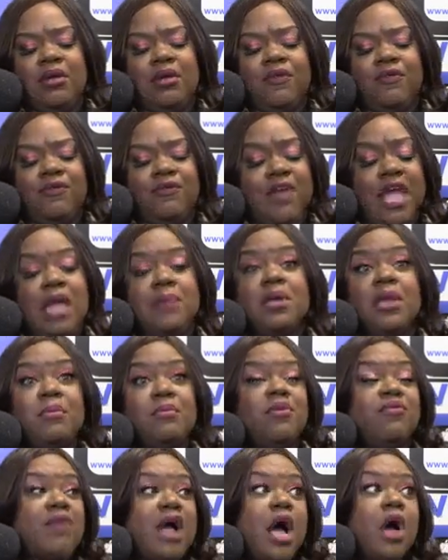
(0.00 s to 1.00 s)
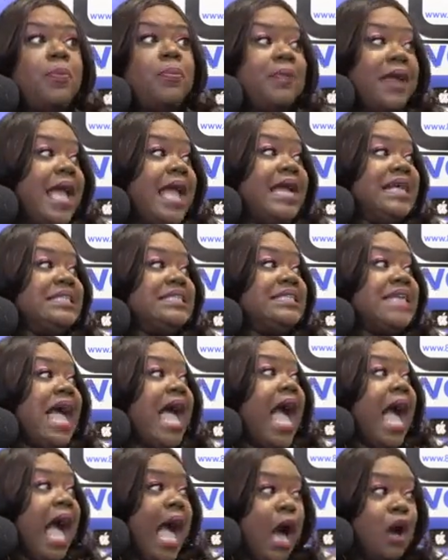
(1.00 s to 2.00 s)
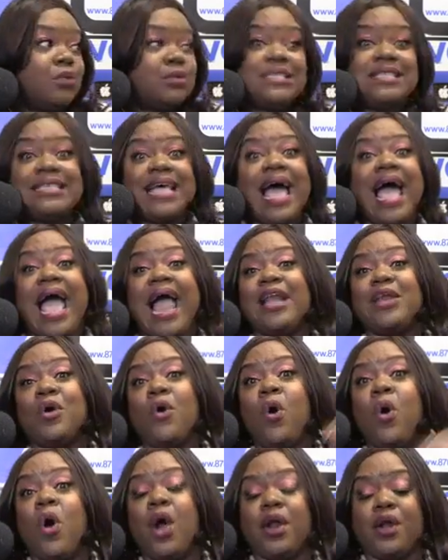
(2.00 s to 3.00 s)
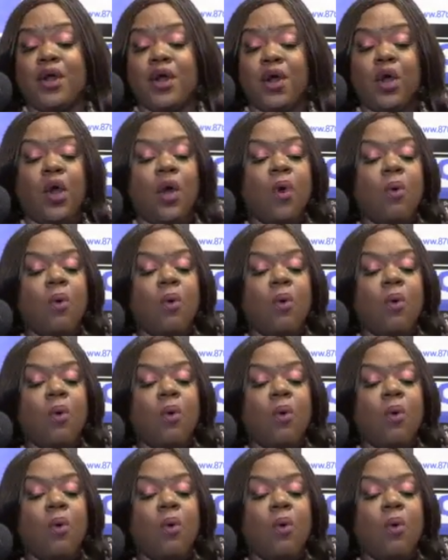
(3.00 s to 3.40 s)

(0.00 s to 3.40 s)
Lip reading: Fabian Moreau plays outside corner.